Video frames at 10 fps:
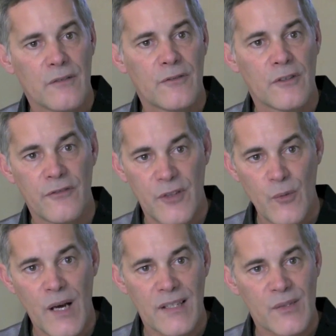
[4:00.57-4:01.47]
for a few
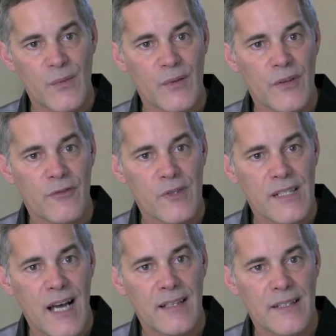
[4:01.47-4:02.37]
months when we
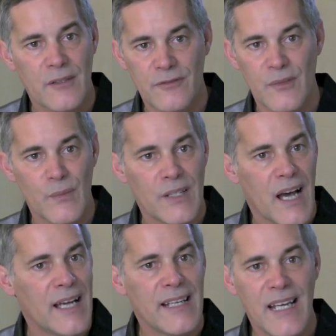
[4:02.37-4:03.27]
first got there, from
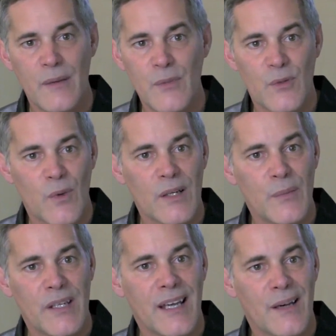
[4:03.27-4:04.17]
9 a.m. to 1
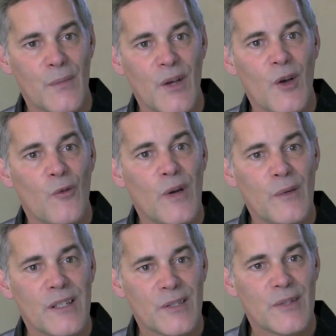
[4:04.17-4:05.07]
p.m., we
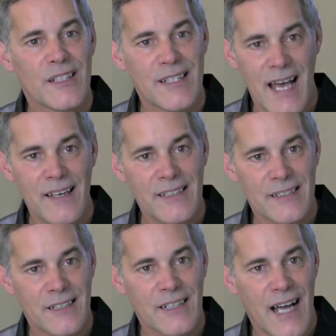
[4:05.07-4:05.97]
went to an
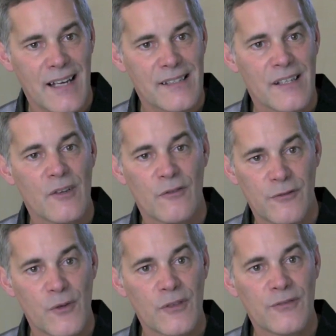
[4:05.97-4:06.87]
Italian class for